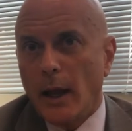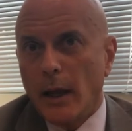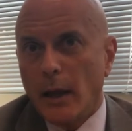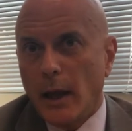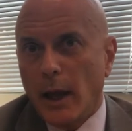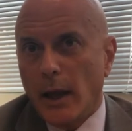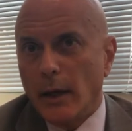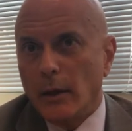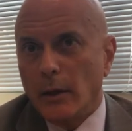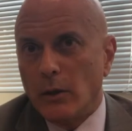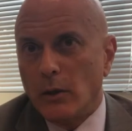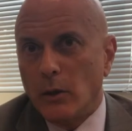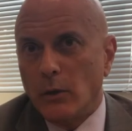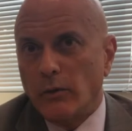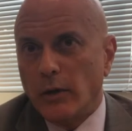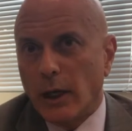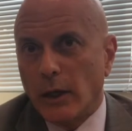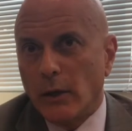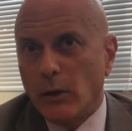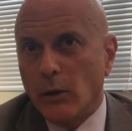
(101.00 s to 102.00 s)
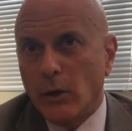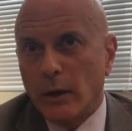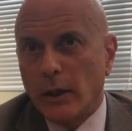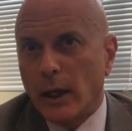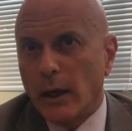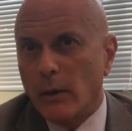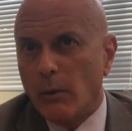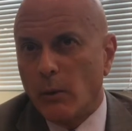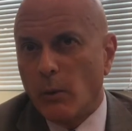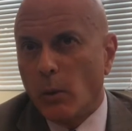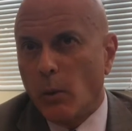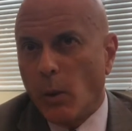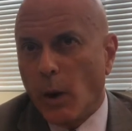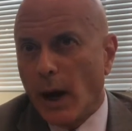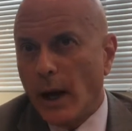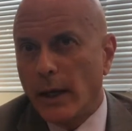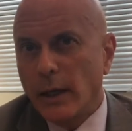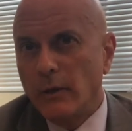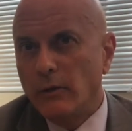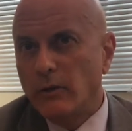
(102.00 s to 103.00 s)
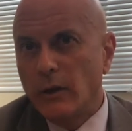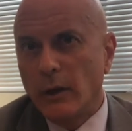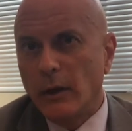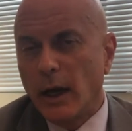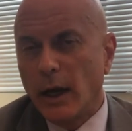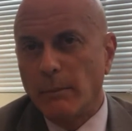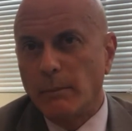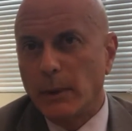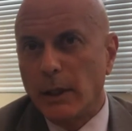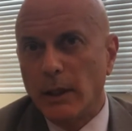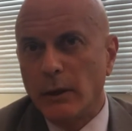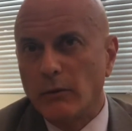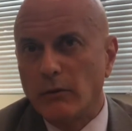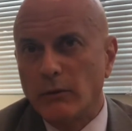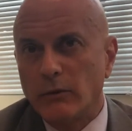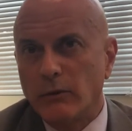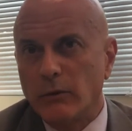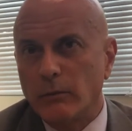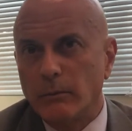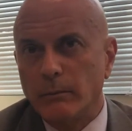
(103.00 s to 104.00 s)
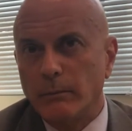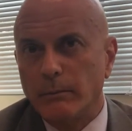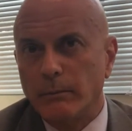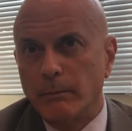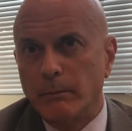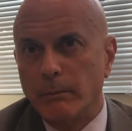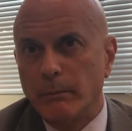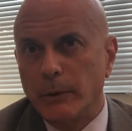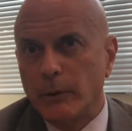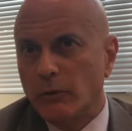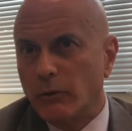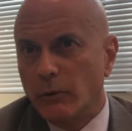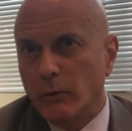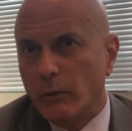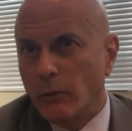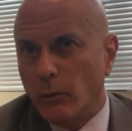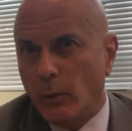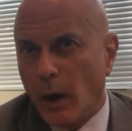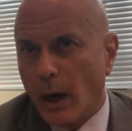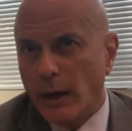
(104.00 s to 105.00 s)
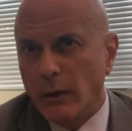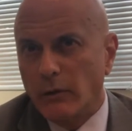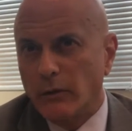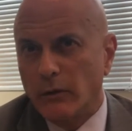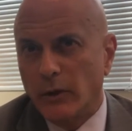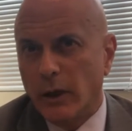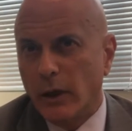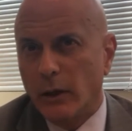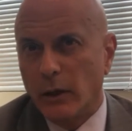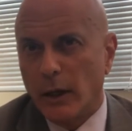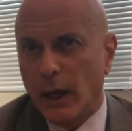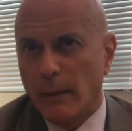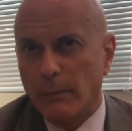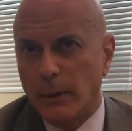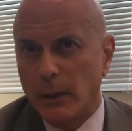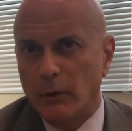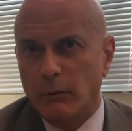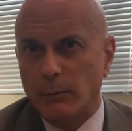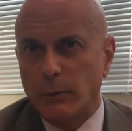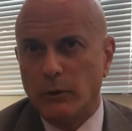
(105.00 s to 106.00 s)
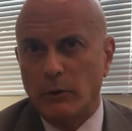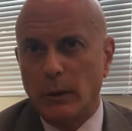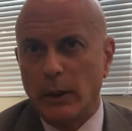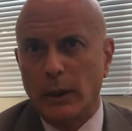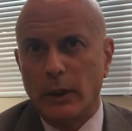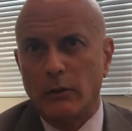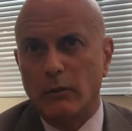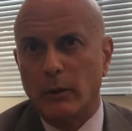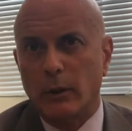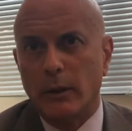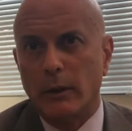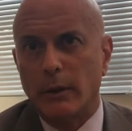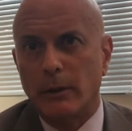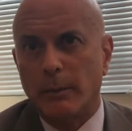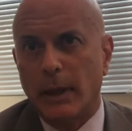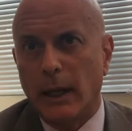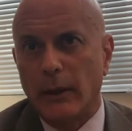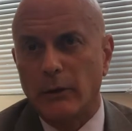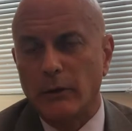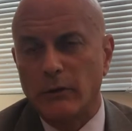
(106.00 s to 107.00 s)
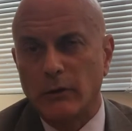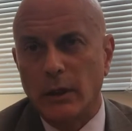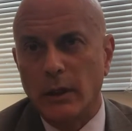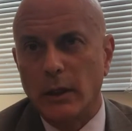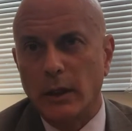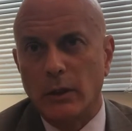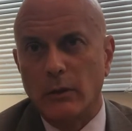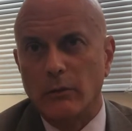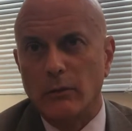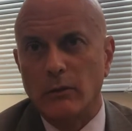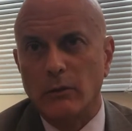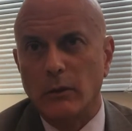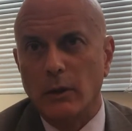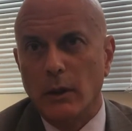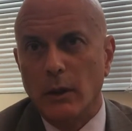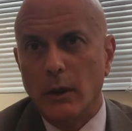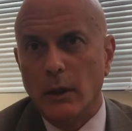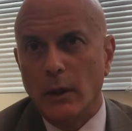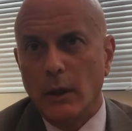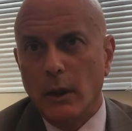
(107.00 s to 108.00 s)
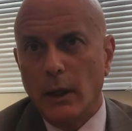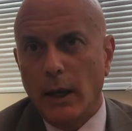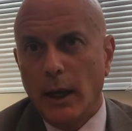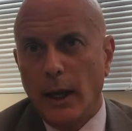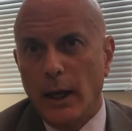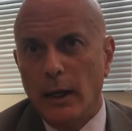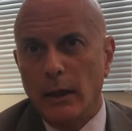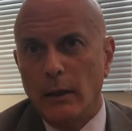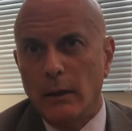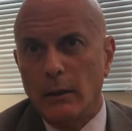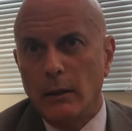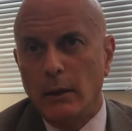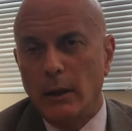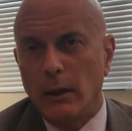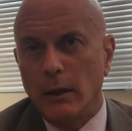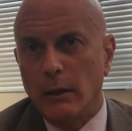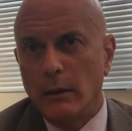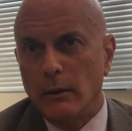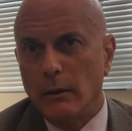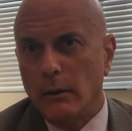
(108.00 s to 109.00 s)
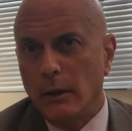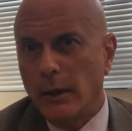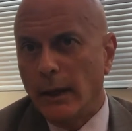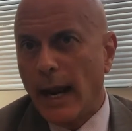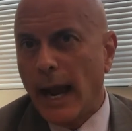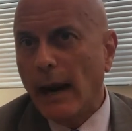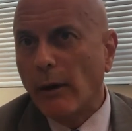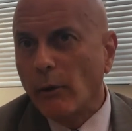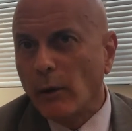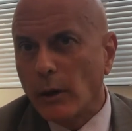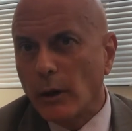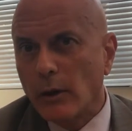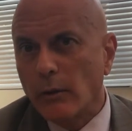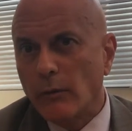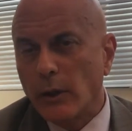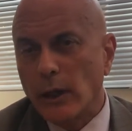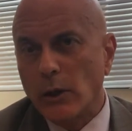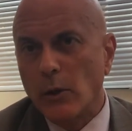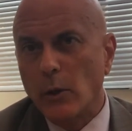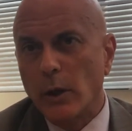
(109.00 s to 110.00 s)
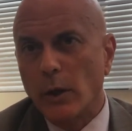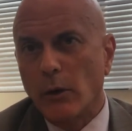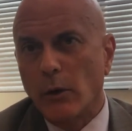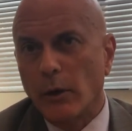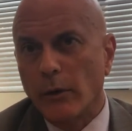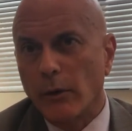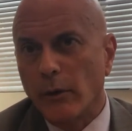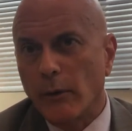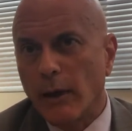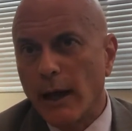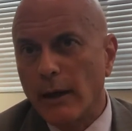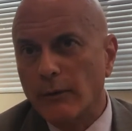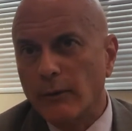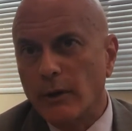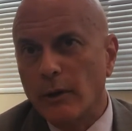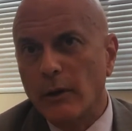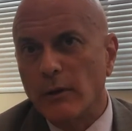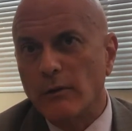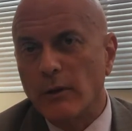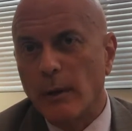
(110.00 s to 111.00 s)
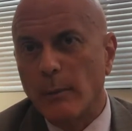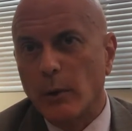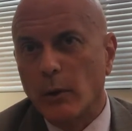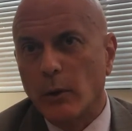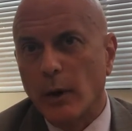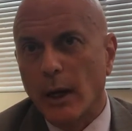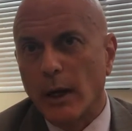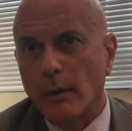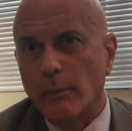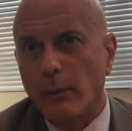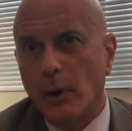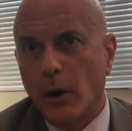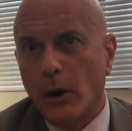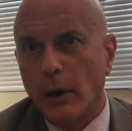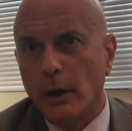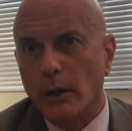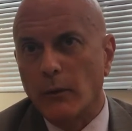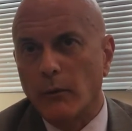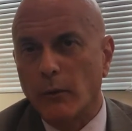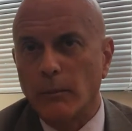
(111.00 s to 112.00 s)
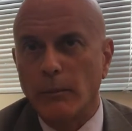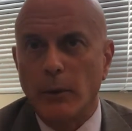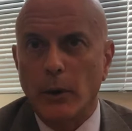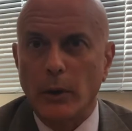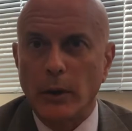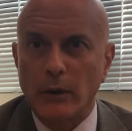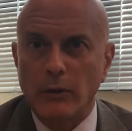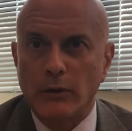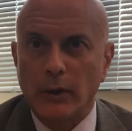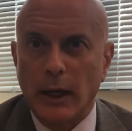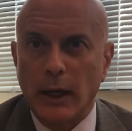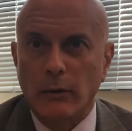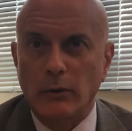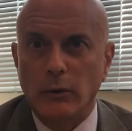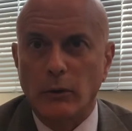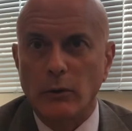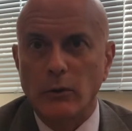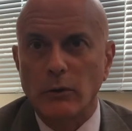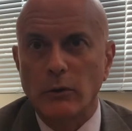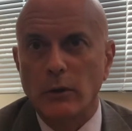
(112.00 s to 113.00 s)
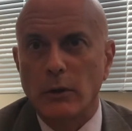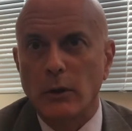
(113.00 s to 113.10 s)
And you take a look at why is there not peace between Israel and the Palestinians? And the narrative that you hear on the left in the Democratic Party from Bernie Sanders